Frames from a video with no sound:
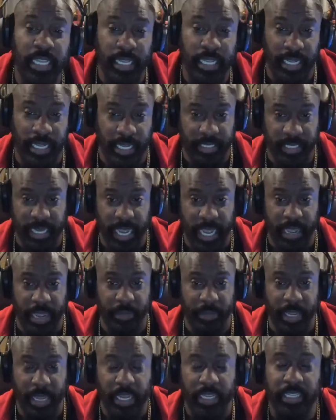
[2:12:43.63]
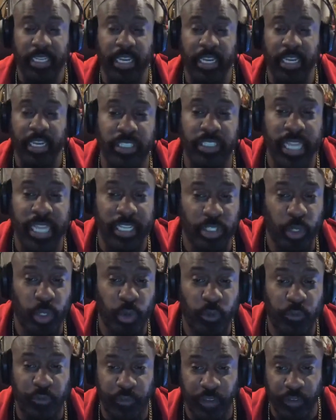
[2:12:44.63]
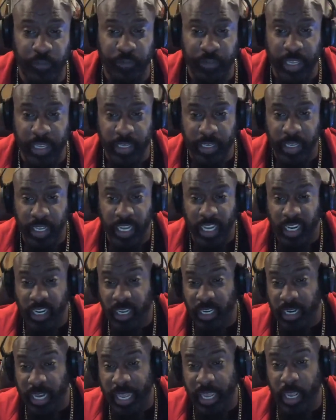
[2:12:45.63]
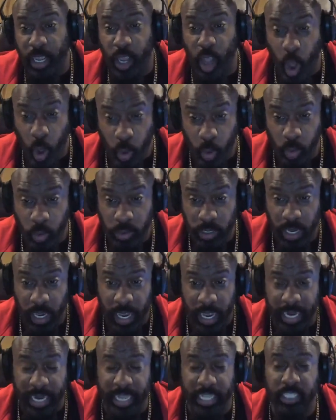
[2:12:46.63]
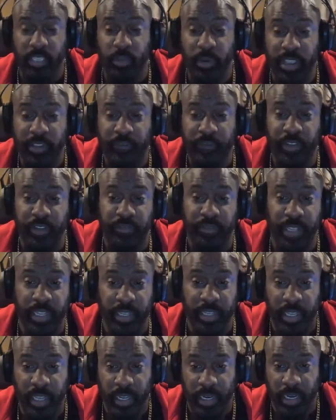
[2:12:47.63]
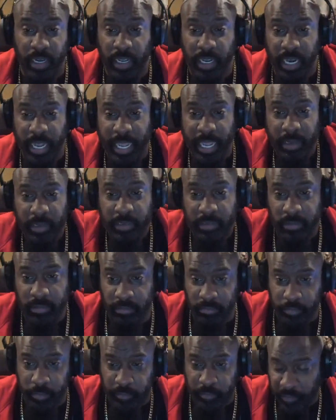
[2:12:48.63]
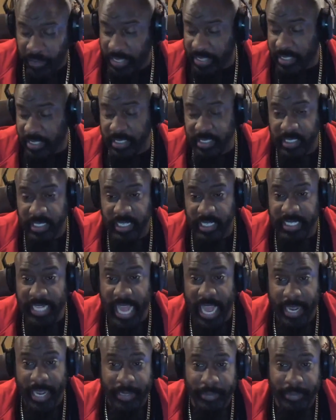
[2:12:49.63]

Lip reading: time does that 250 look like gold and that 350 look like feces in your sock?